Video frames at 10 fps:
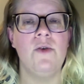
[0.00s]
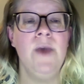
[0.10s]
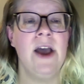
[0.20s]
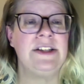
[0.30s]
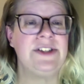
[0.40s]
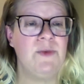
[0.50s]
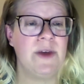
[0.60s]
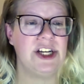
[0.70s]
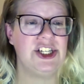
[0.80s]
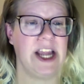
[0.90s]
We also
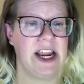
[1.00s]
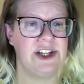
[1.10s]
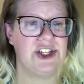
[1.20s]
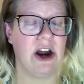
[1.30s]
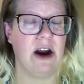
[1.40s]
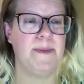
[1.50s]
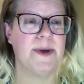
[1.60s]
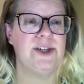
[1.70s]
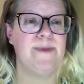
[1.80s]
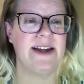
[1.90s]
want to change our
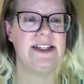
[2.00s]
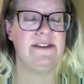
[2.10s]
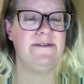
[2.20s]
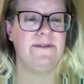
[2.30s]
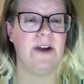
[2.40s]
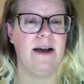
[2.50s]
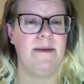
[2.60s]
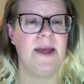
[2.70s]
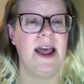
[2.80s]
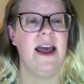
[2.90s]
perspective
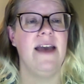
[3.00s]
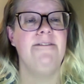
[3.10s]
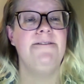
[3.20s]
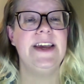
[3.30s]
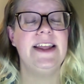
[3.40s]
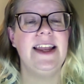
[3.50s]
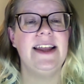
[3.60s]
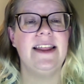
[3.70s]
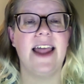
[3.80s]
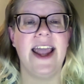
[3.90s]
from
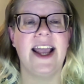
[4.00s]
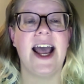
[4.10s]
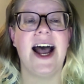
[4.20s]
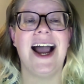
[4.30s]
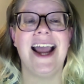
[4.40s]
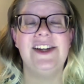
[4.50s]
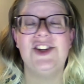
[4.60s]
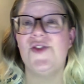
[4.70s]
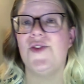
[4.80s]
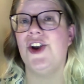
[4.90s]
feeling like I
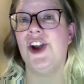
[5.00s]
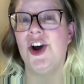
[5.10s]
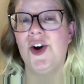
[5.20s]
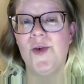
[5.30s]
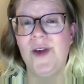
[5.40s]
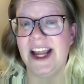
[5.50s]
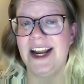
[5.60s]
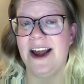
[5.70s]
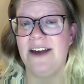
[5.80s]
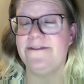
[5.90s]
don't know
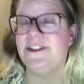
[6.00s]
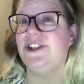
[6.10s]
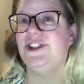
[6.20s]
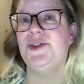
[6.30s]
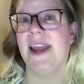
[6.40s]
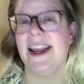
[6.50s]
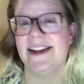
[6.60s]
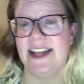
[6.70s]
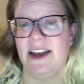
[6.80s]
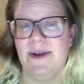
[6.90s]
enough to do
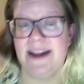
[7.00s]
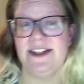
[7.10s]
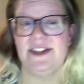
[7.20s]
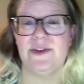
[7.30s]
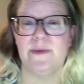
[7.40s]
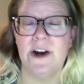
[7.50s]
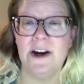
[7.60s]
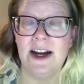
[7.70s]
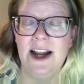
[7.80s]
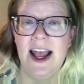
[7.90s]
anti-racist
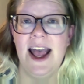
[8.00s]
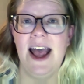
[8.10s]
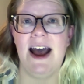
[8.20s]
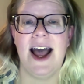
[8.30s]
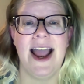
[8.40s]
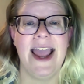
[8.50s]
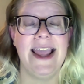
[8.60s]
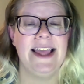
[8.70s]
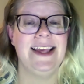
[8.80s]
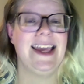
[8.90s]
work.
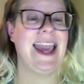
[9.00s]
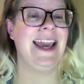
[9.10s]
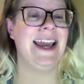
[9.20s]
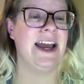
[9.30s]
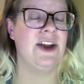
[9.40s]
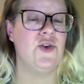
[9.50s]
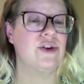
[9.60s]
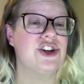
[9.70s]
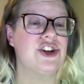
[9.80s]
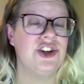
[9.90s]
I can
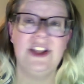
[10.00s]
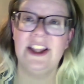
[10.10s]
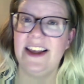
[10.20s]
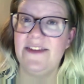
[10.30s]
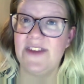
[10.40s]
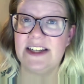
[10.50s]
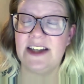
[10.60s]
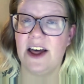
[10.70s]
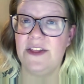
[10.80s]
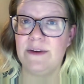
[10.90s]
or should leave it
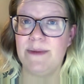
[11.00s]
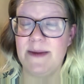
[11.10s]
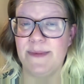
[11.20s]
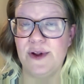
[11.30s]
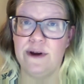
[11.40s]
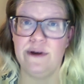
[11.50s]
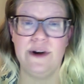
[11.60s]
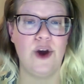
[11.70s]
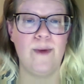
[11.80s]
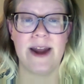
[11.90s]
to other people who
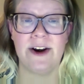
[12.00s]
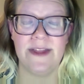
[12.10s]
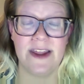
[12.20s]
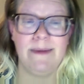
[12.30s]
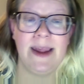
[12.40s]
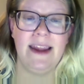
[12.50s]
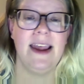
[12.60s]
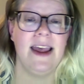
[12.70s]
know better than me,